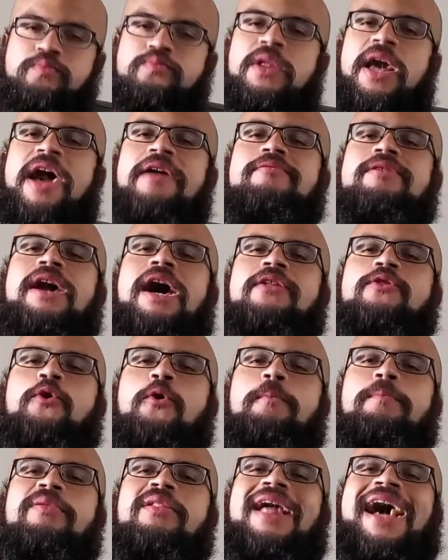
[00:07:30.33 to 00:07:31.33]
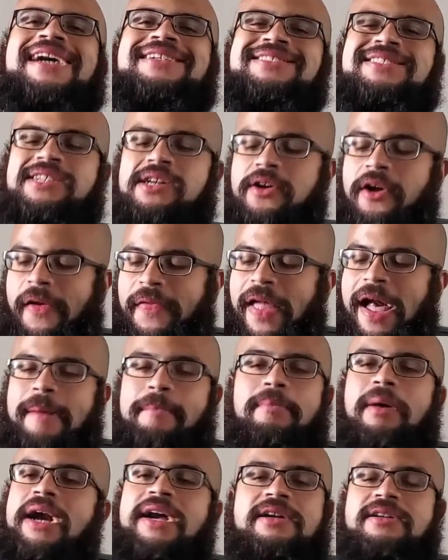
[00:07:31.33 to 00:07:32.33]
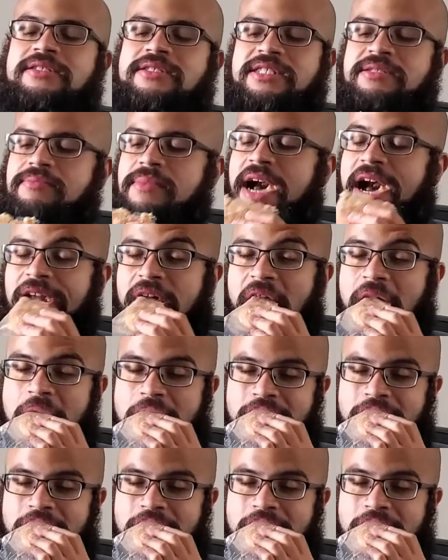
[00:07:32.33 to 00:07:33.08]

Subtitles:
I even got a little plastic on that bite, it didn't matter.